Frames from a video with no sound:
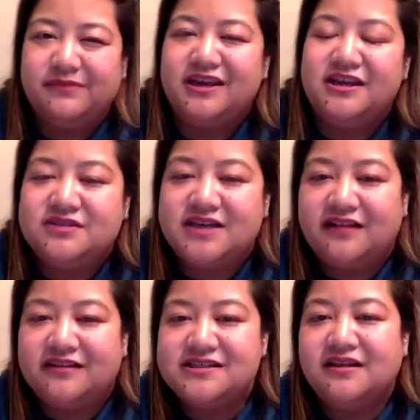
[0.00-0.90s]
Can you
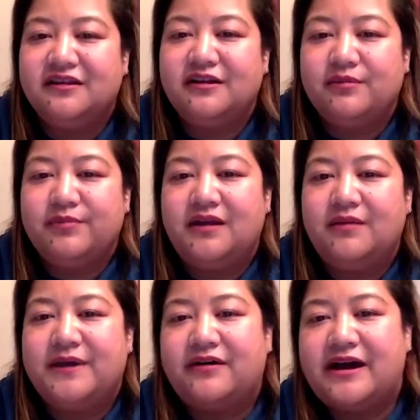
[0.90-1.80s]
tell us a little bit
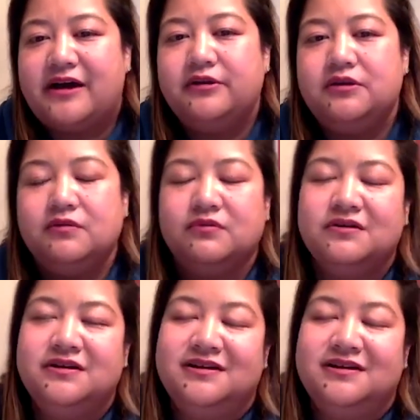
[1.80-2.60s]
about how you